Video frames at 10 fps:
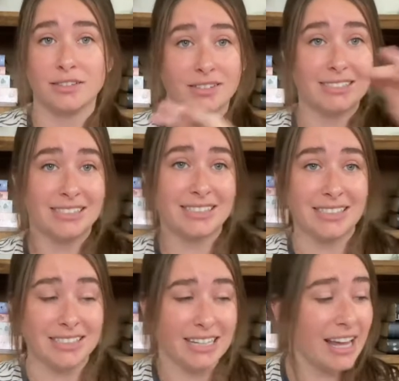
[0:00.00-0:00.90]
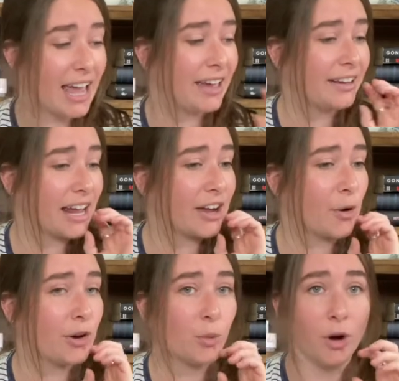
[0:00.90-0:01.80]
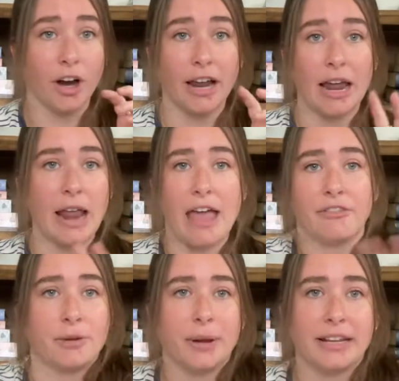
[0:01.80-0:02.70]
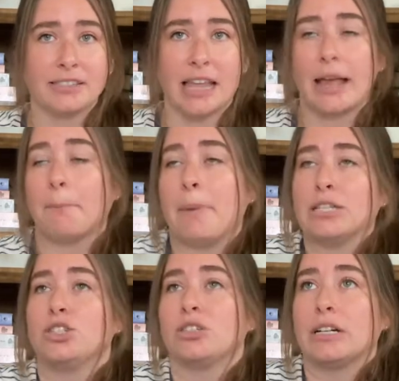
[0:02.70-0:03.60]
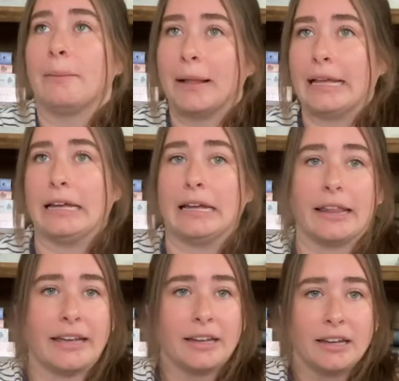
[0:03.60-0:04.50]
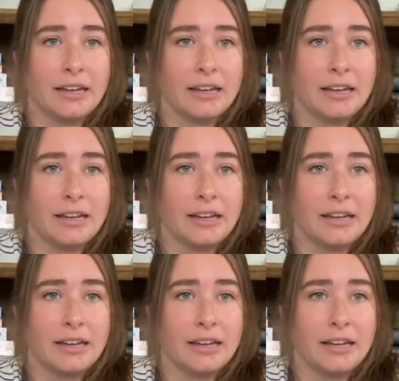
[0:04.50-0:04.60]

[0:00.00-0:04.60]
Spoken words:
consistently, and I go into work and everybody's like bundled in a blanket. Like,